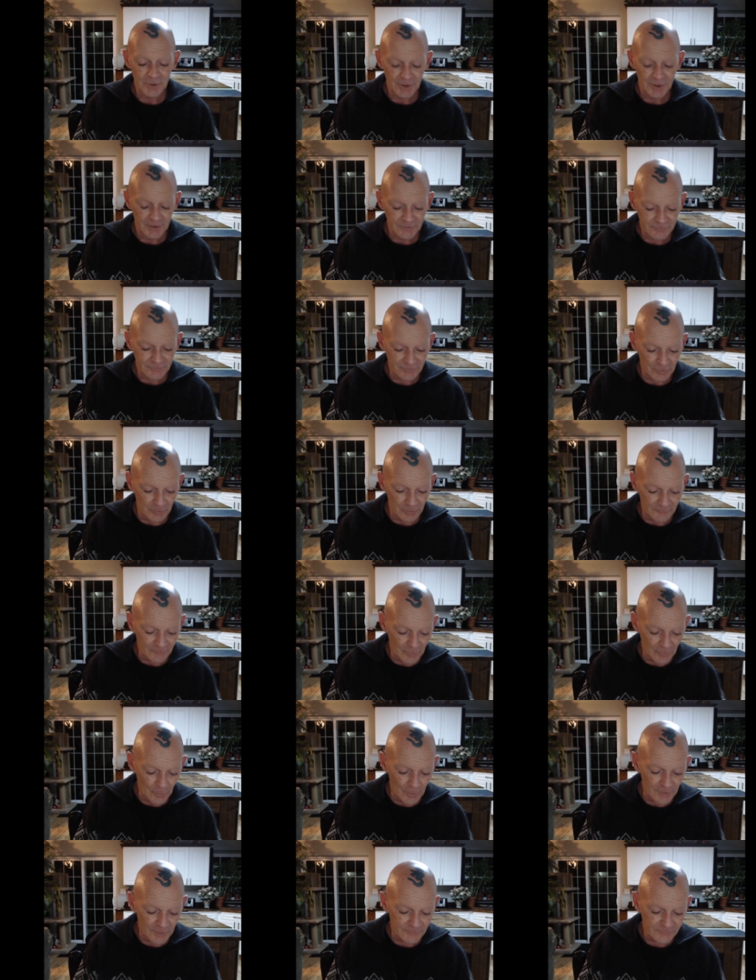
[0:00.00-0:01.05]
So, of
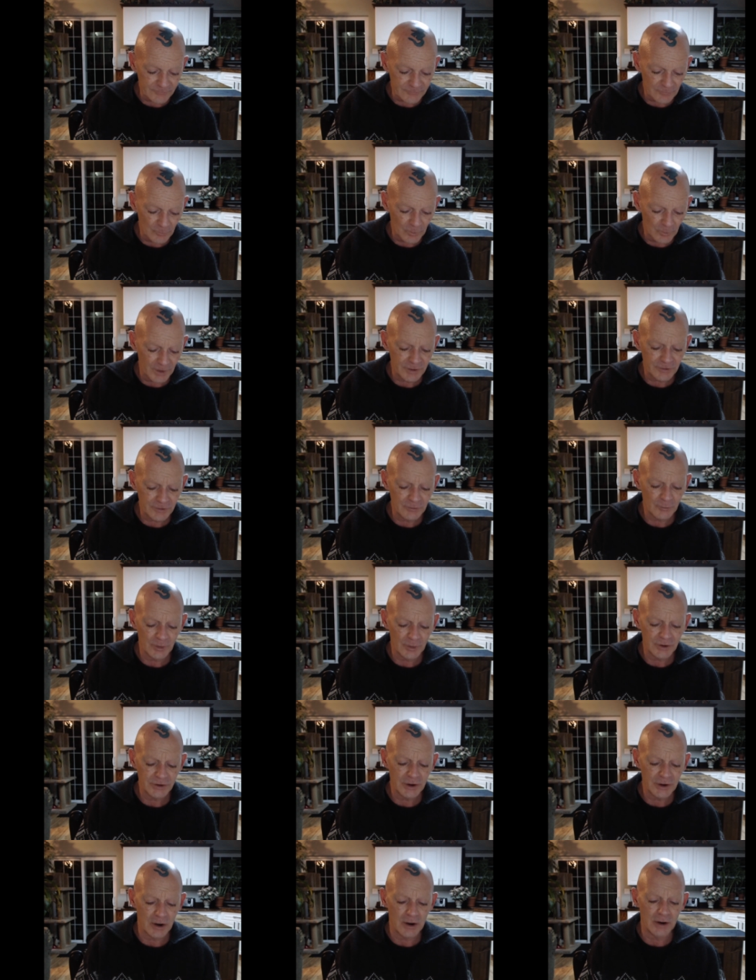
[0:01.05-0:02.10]
course, when you were
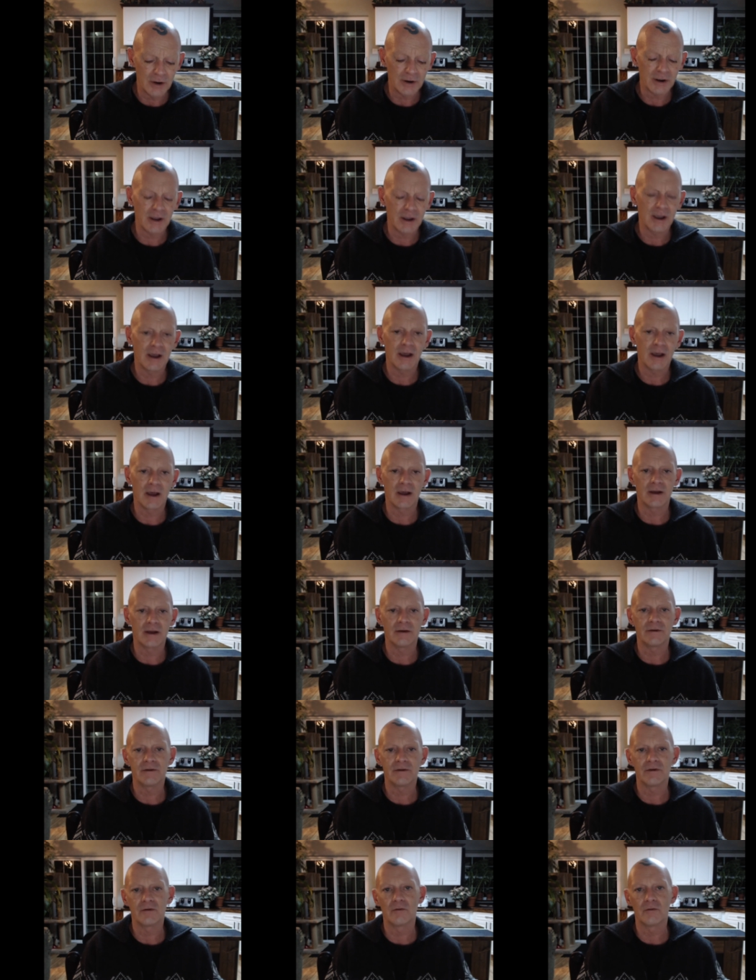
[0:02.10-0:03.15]
young
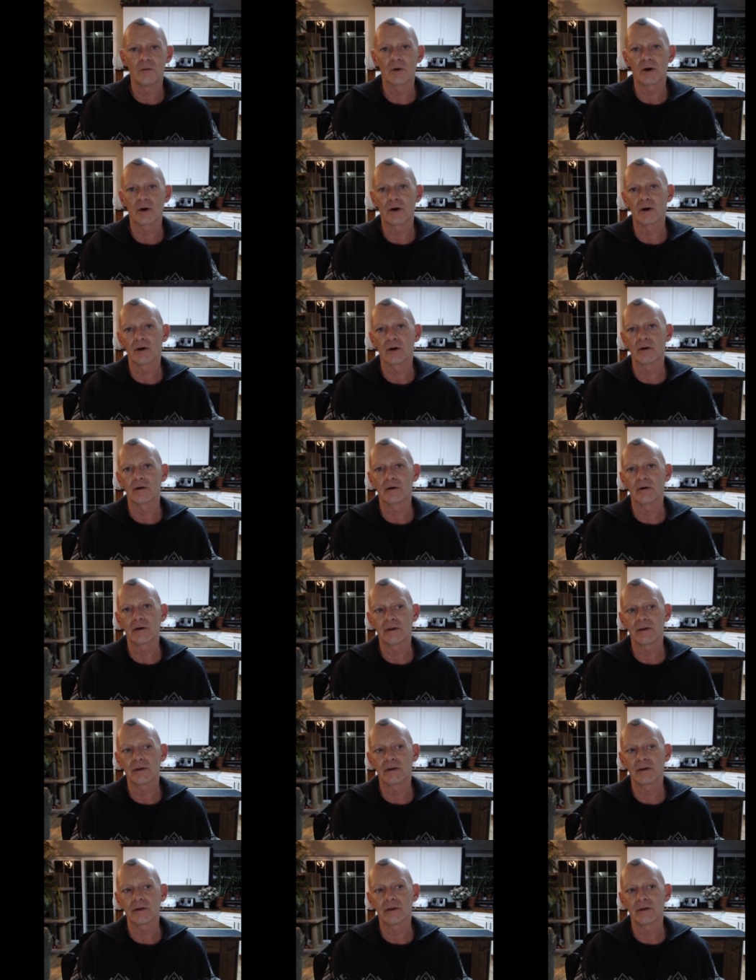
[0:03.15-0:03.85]
and you were,